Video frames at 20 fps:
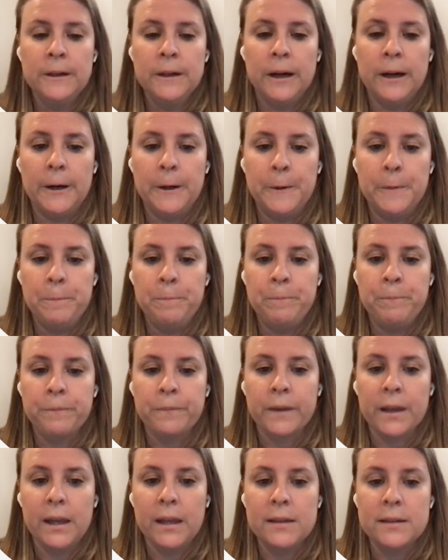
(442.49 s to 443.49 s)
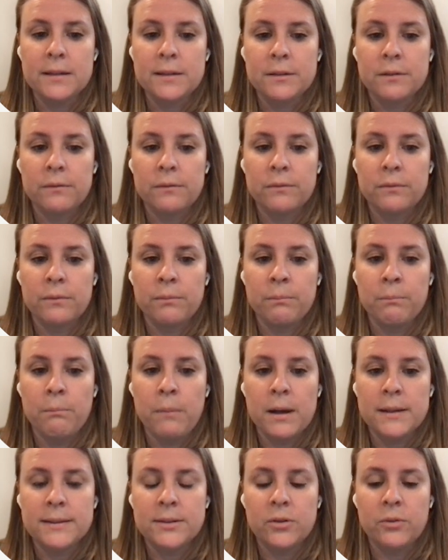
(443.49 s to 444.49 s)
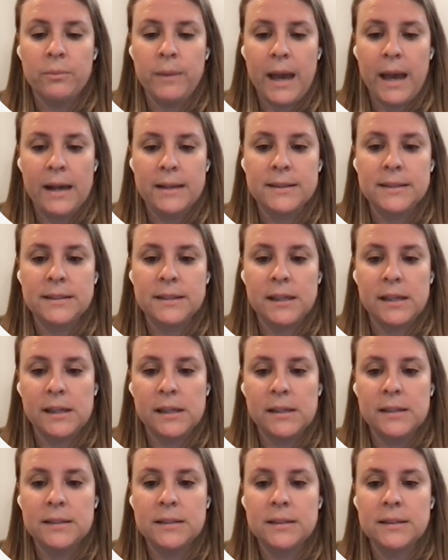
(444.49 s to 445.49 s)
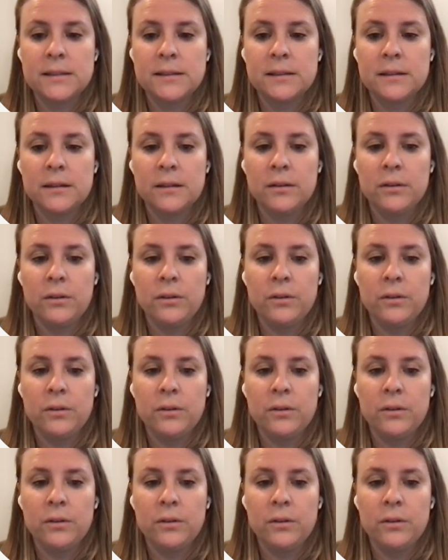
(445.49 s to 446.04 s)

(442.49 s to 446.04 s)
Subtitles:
And muscle mass is